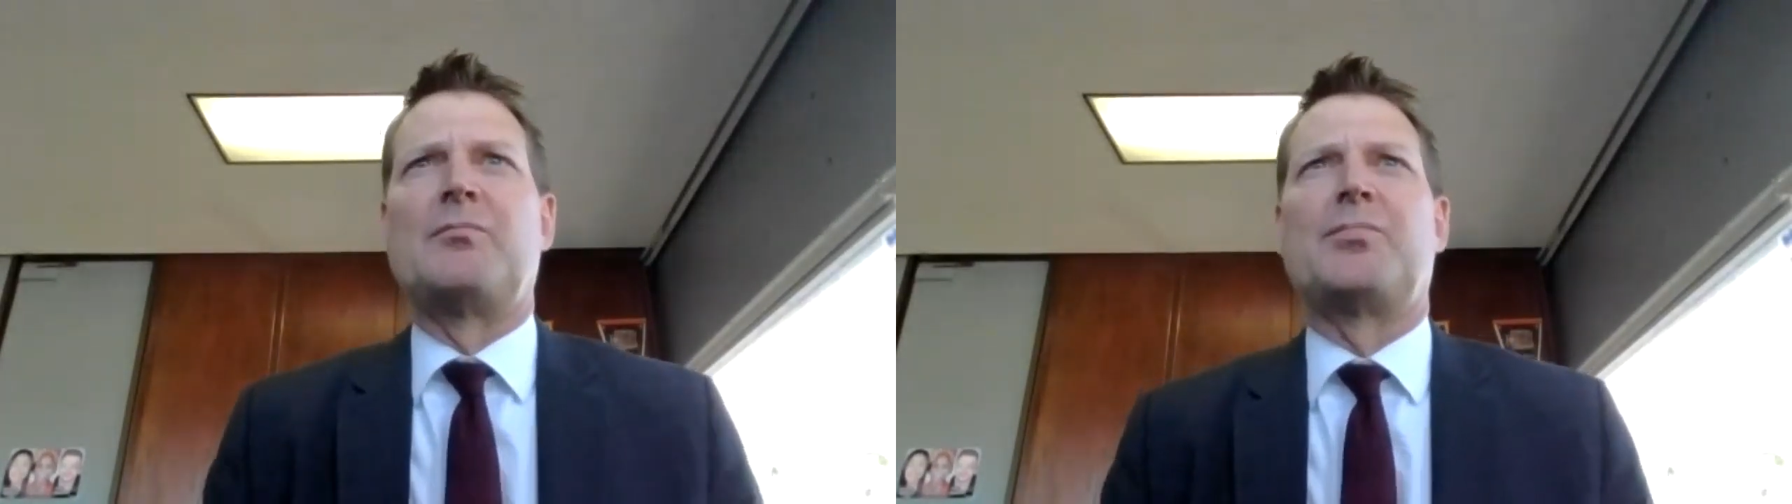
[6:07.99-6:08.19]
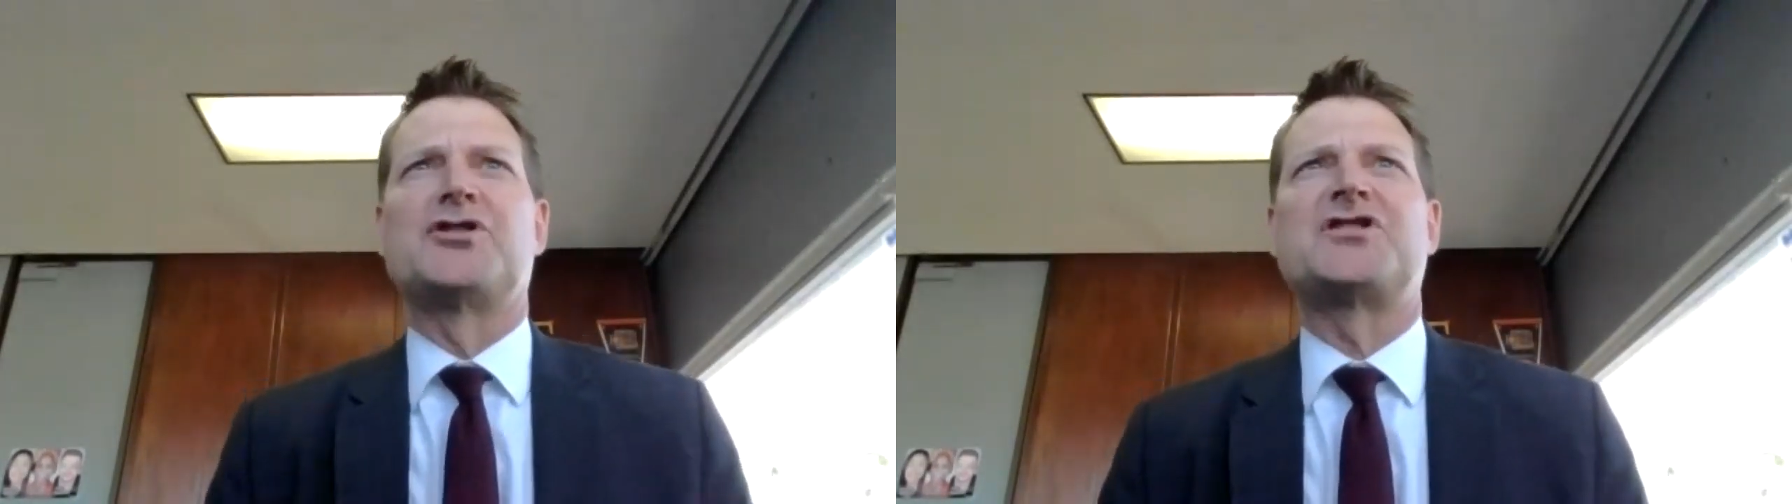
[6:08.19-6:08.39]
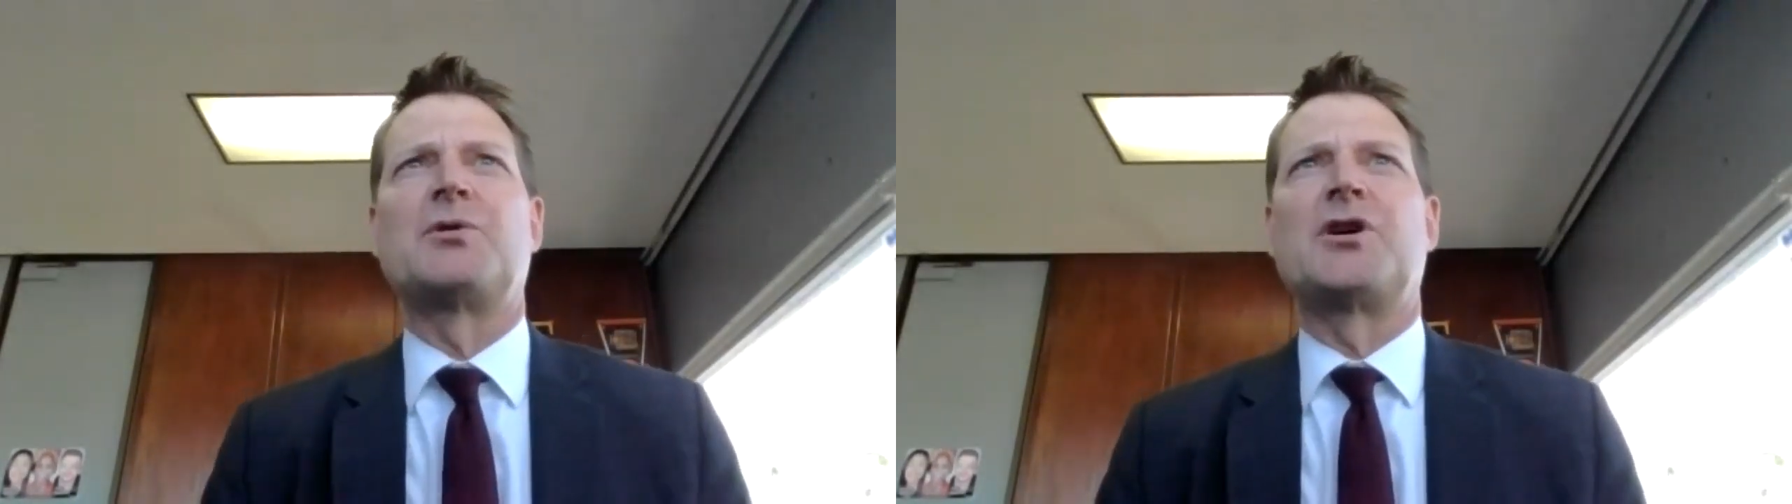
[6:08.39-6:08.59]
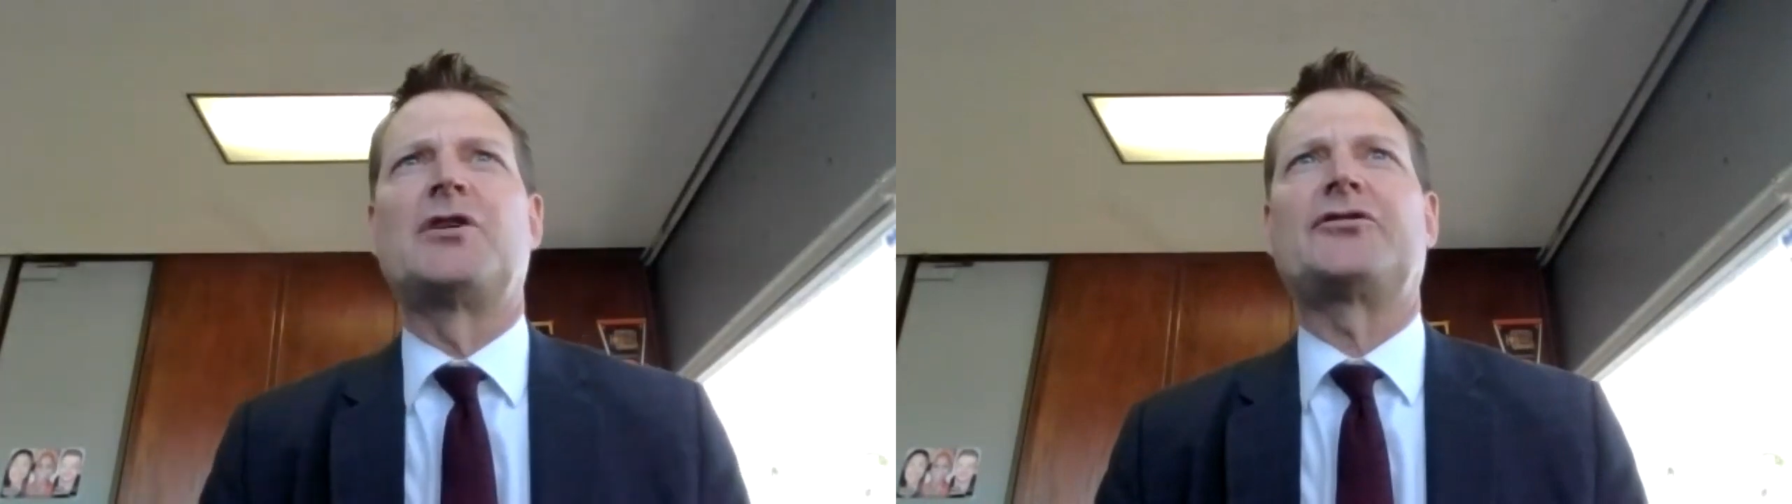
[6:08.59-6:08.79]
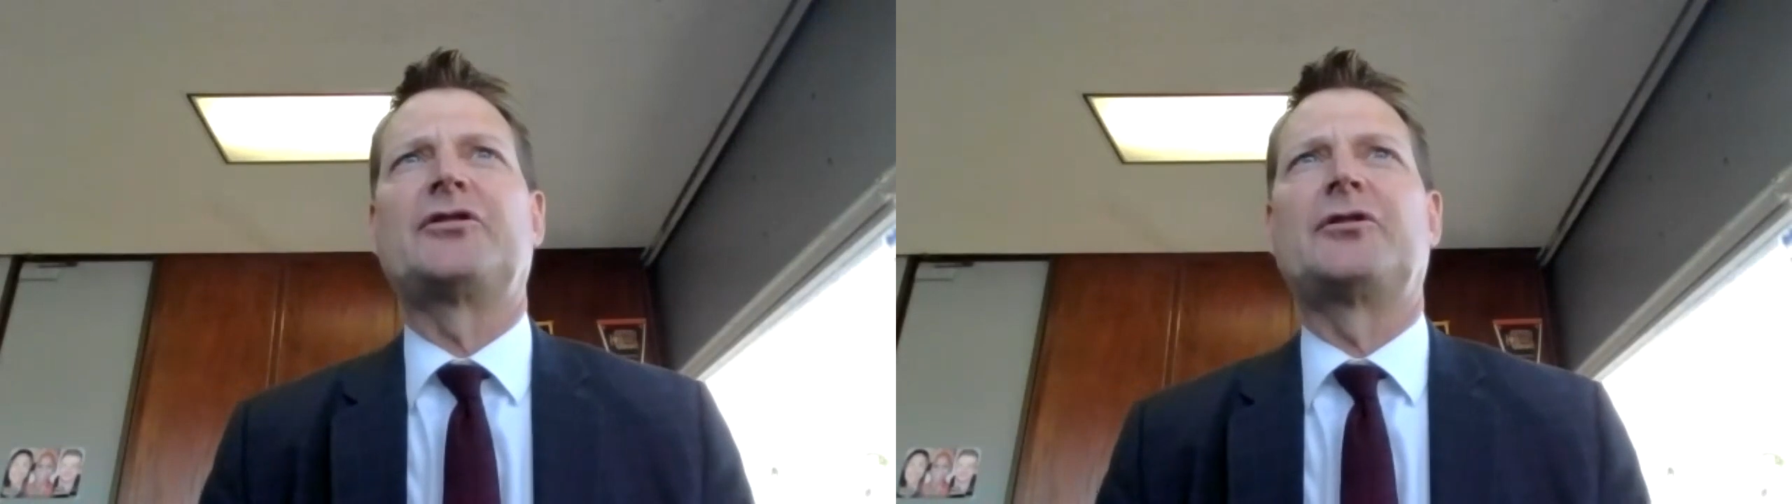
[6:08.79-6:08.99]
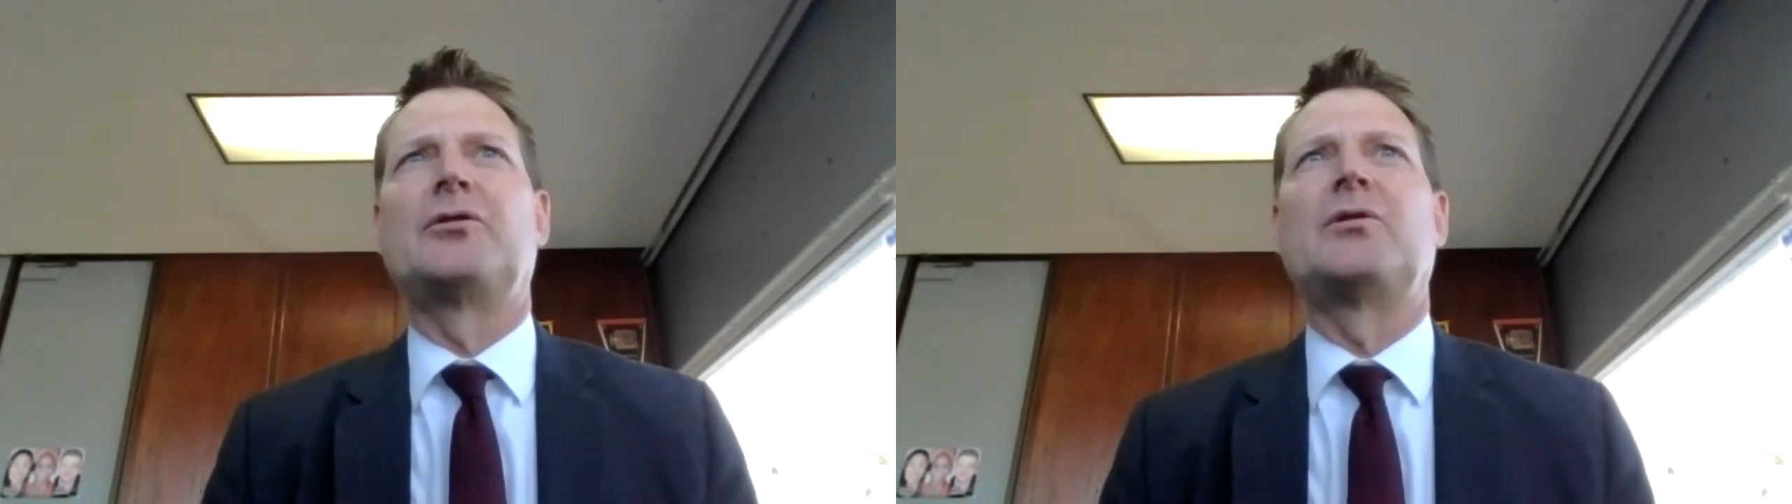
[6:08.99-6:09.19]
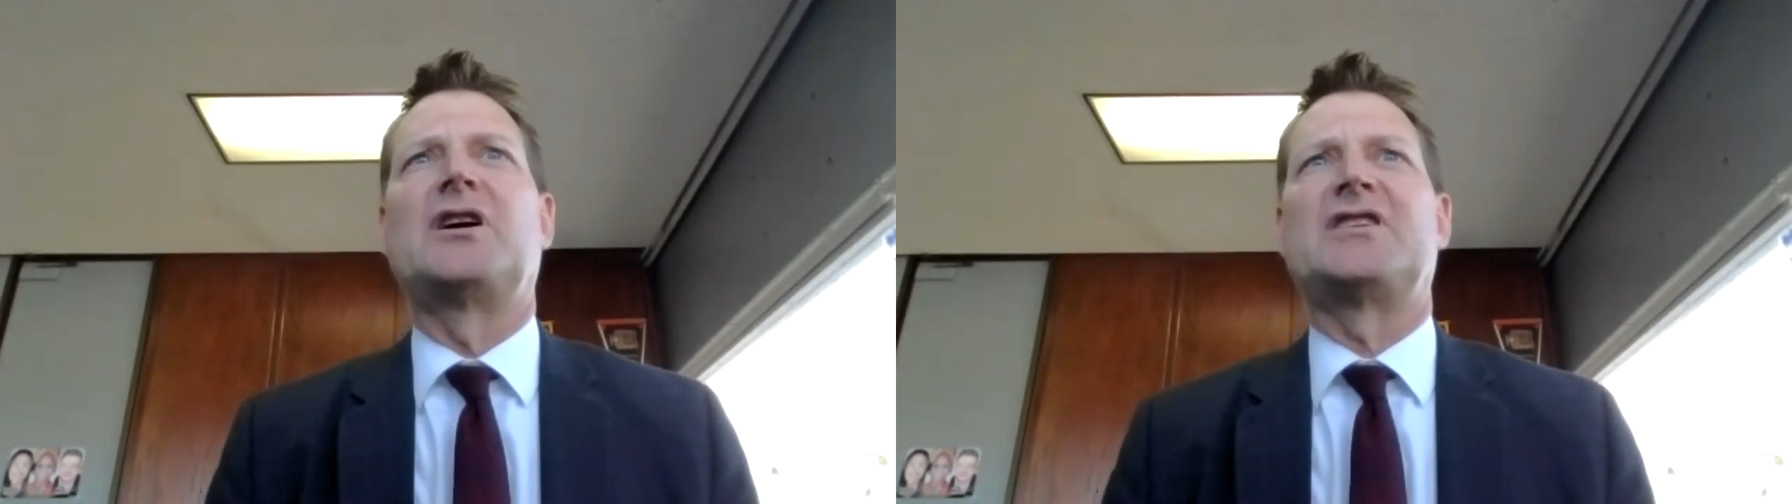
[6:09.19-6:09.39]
pushing would also